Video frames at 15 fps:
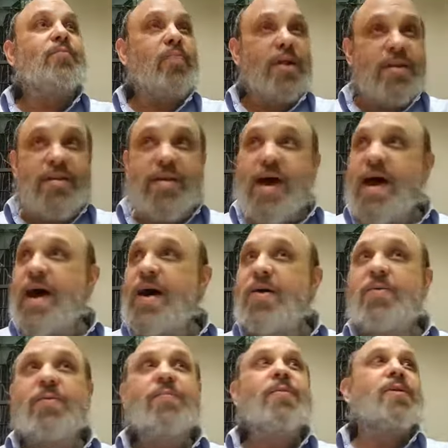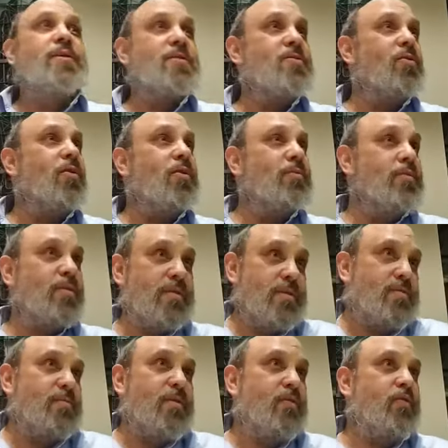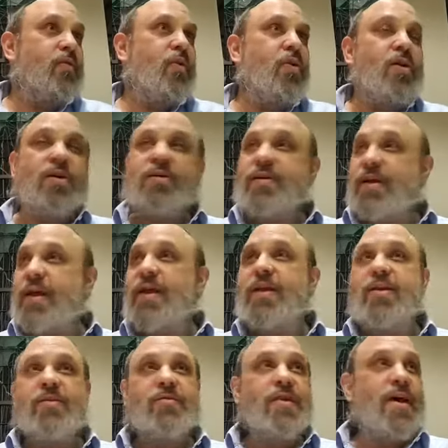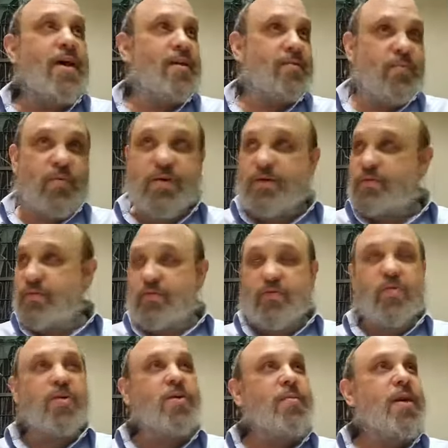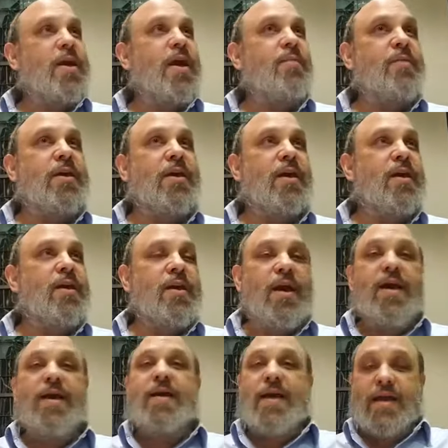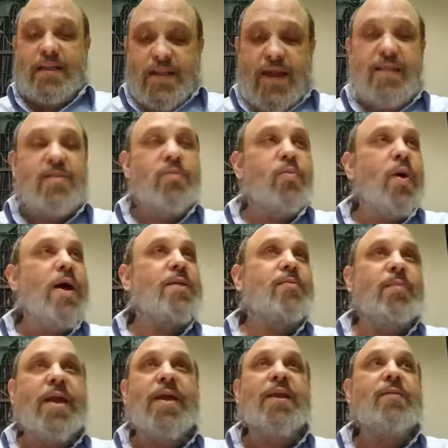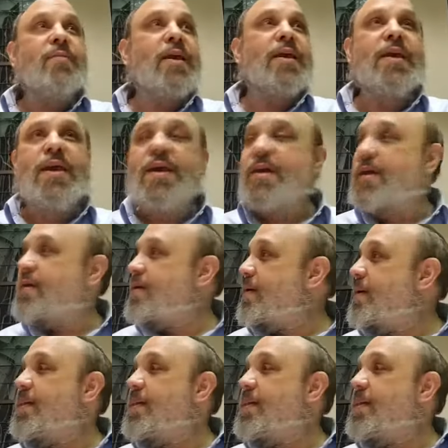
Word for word: But now it's all be, it's before any of that, before he became a king, and that's what made him a king.